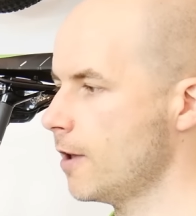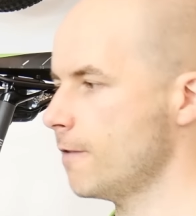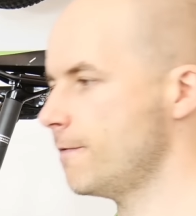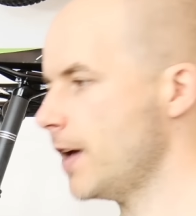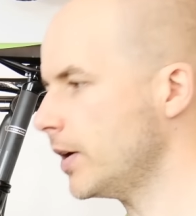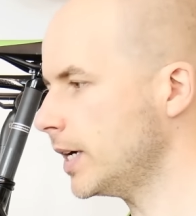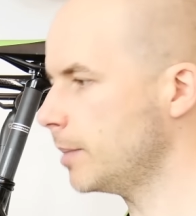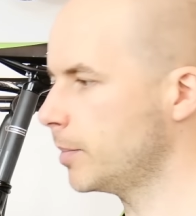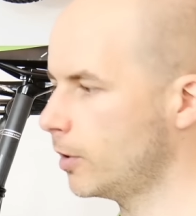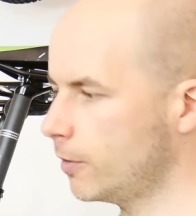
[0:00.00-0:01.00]
very
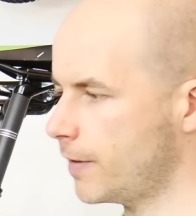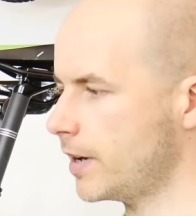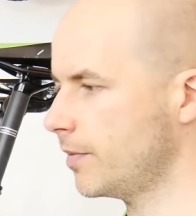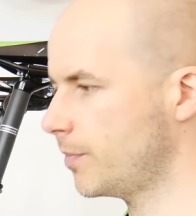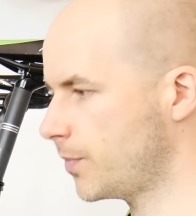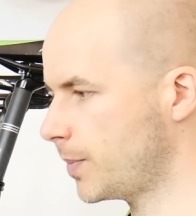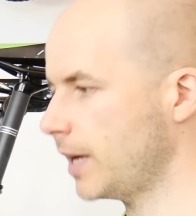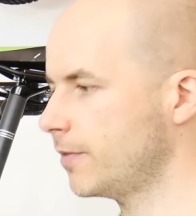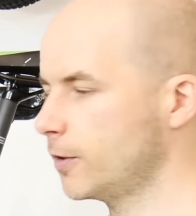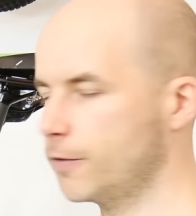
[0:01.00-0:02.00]
nimble, very
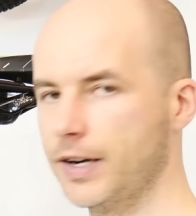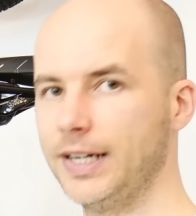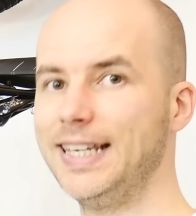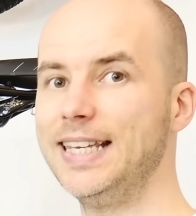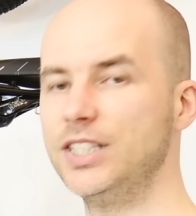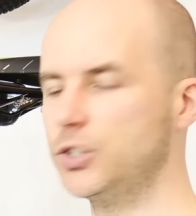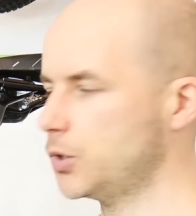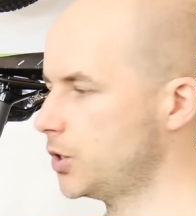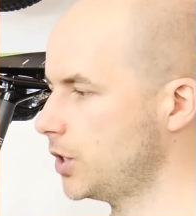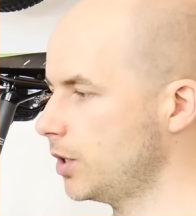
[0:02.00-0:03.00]
playful, very easy
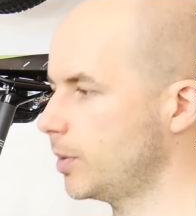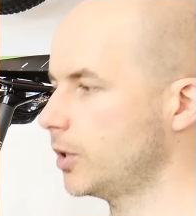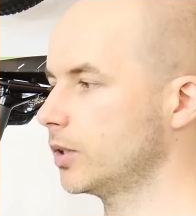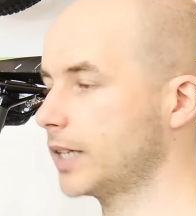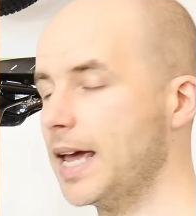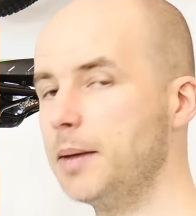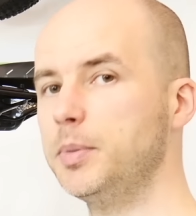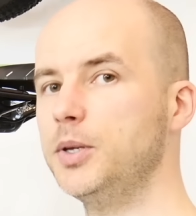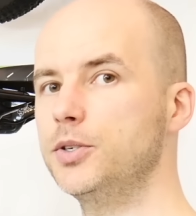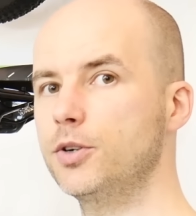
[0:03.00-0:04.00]
to steer, but can
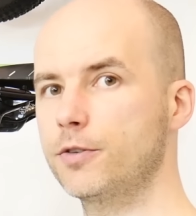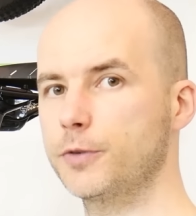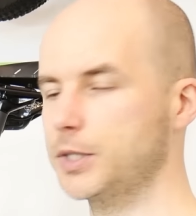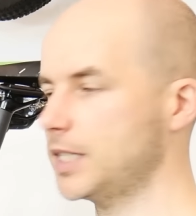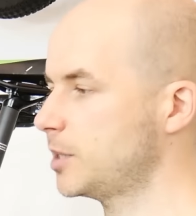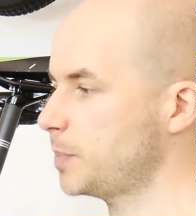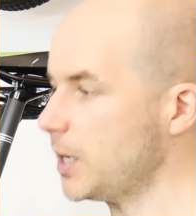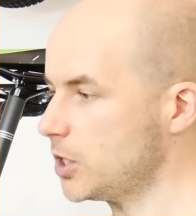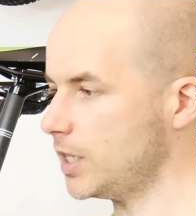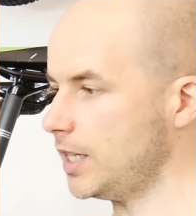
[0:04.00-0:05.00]
be nervous,
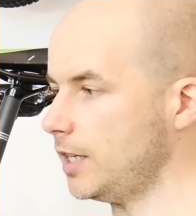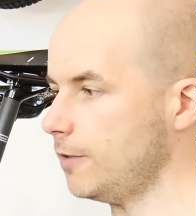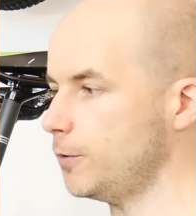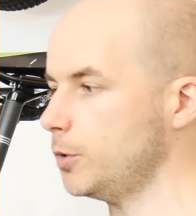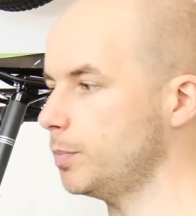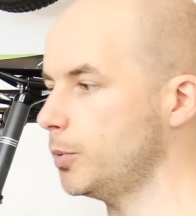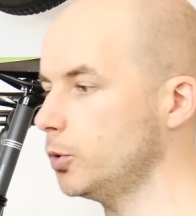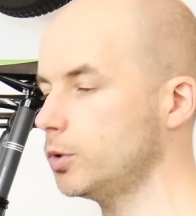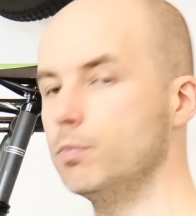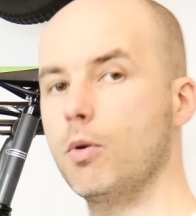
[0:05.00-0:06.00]
especially if you
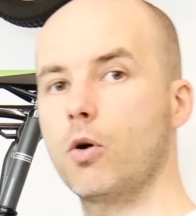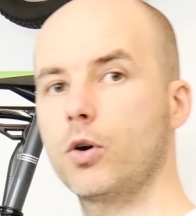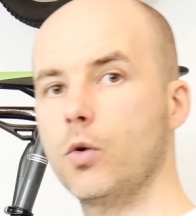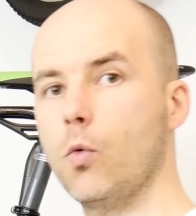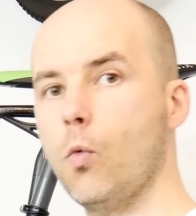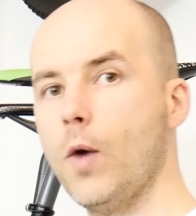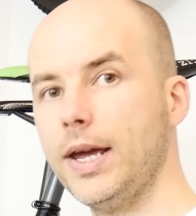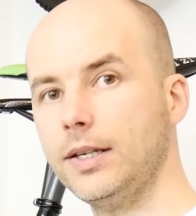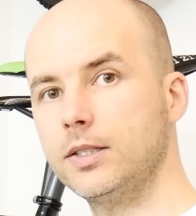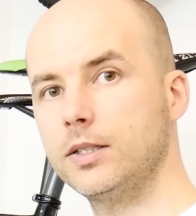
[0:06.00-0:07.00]
put more
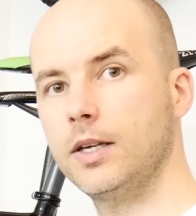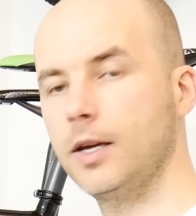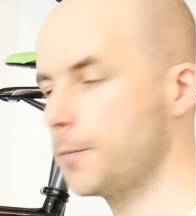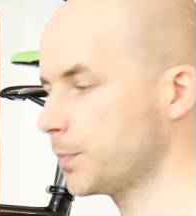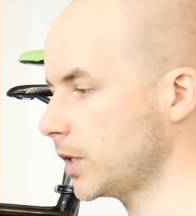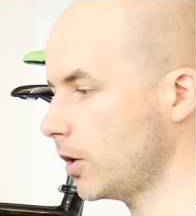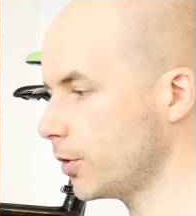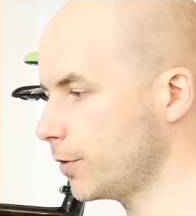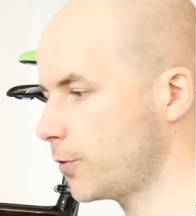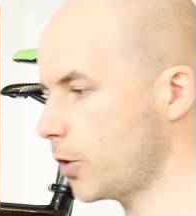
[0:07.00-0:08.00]
weight
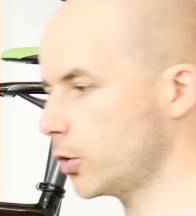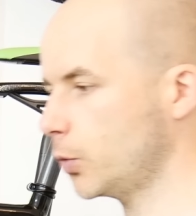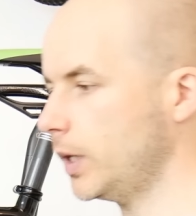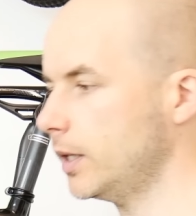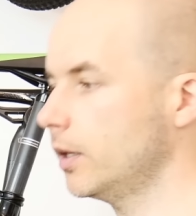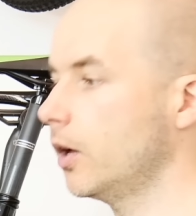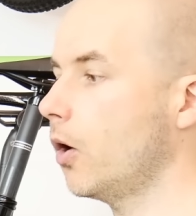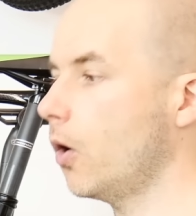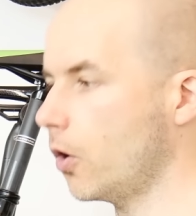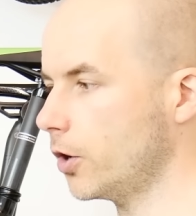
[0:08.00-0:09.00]
on the front wheel,
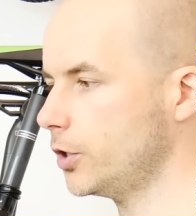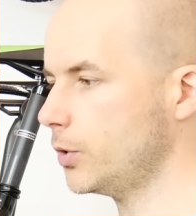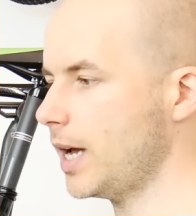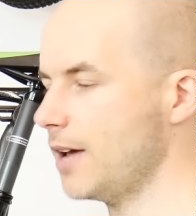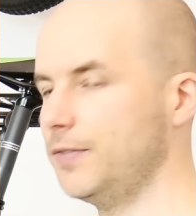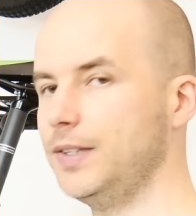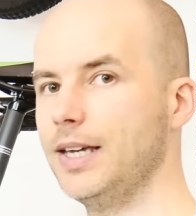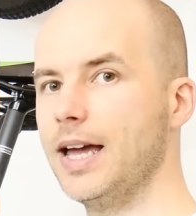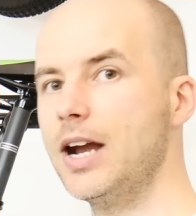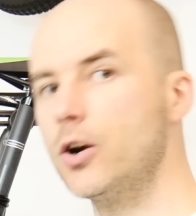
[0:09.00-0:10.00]
or you have
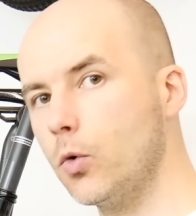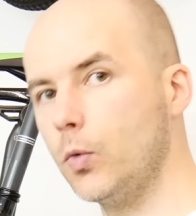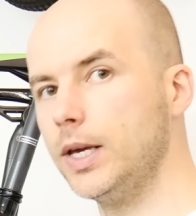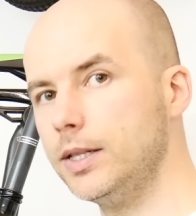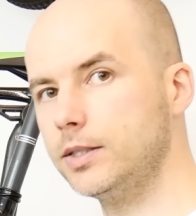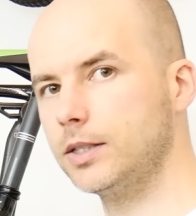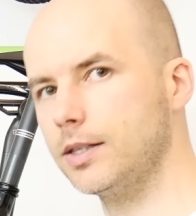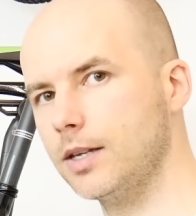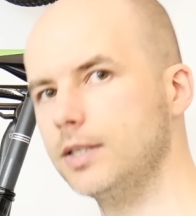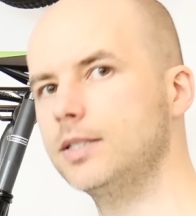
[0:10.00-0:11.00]
the aero wheels
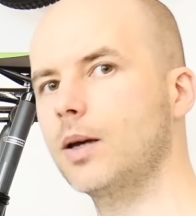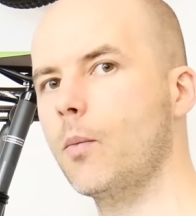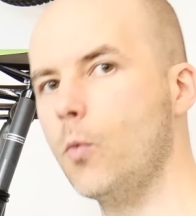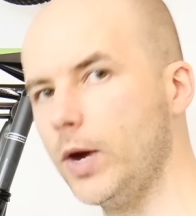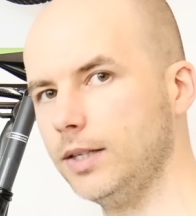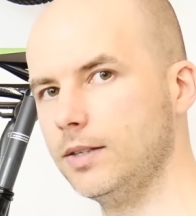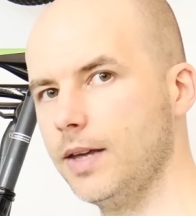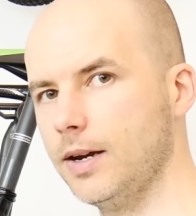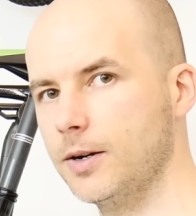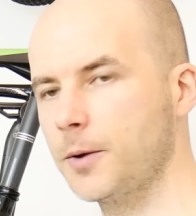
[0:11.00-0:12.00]
and there is some wind
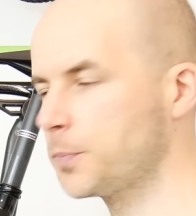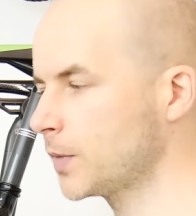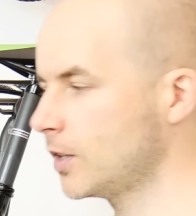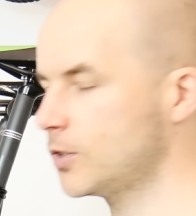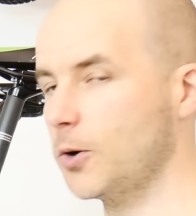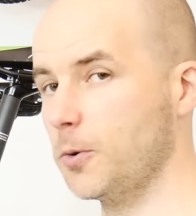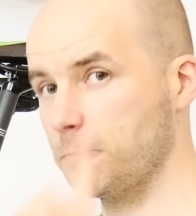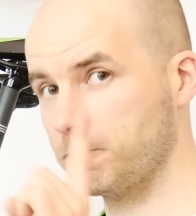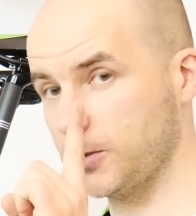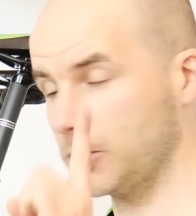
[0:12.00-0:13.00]
there. So
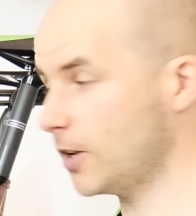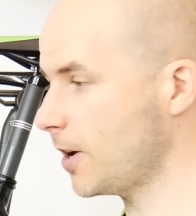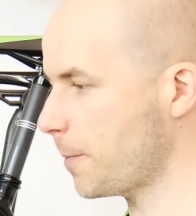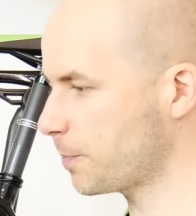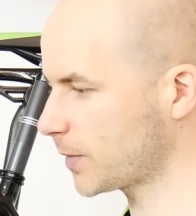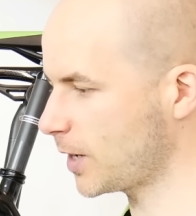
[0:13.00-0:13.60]
you're gonna